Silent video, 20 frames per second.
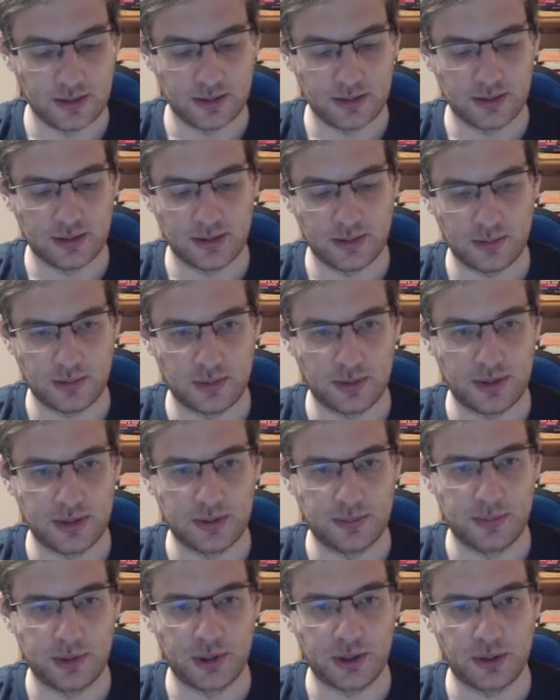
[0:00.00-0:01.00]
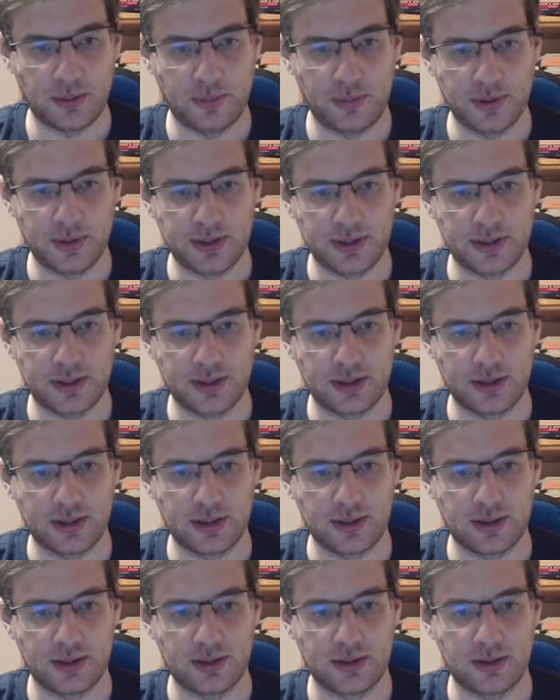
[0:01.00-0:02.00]
So this bishop is,
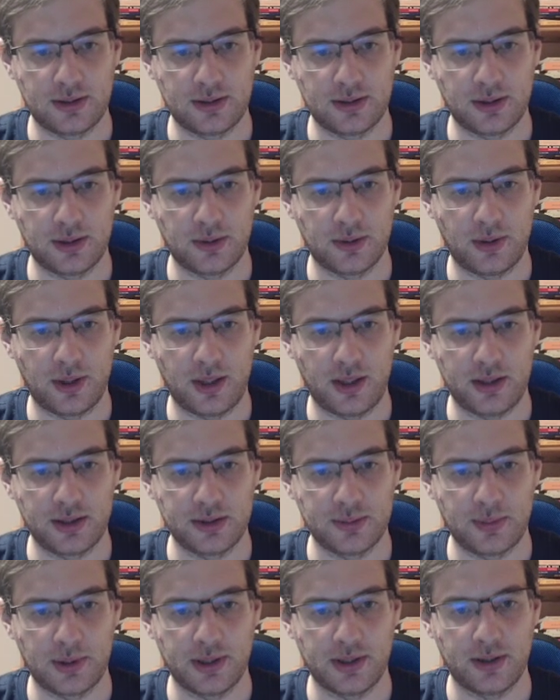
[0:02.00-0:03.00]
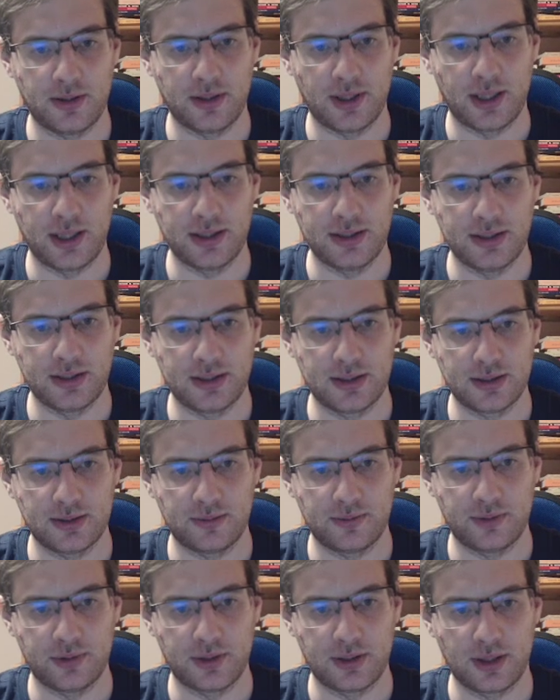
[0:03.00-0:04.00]
you know, harassed by the knights.
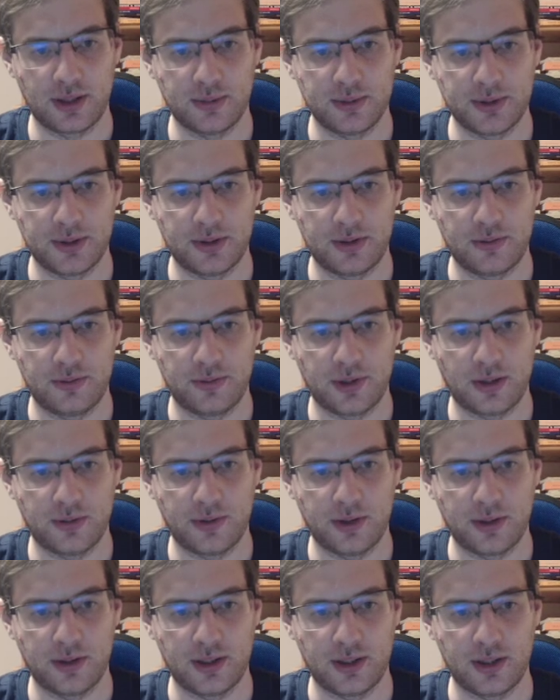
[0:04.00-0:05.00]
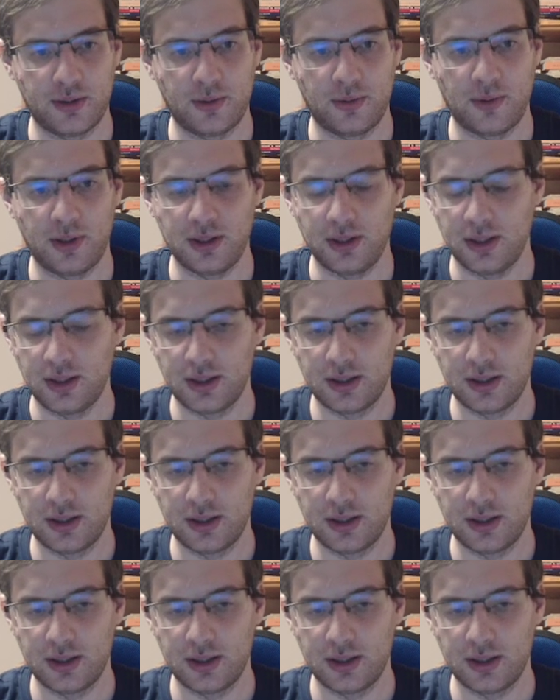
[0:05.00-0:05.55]
If it comes to d5, then the other one